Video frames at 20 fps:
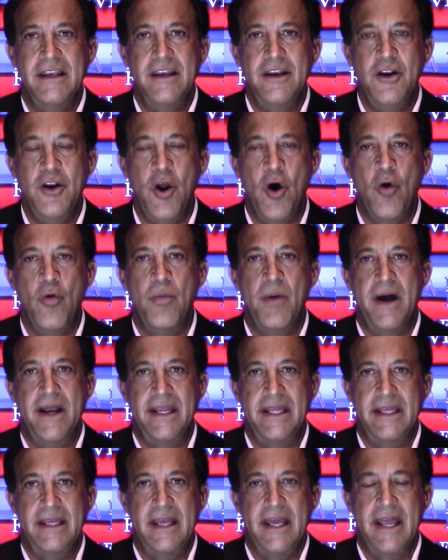
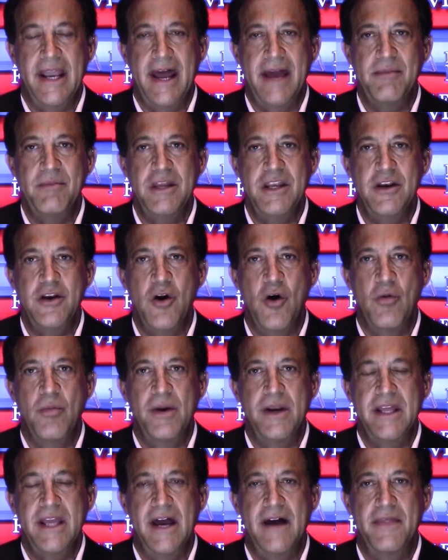Nobody, and I mean
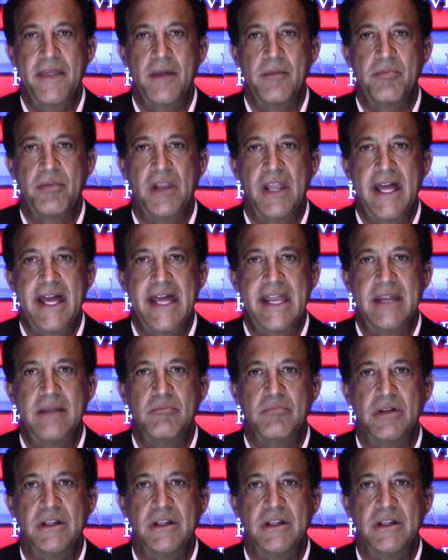nobody on the planet,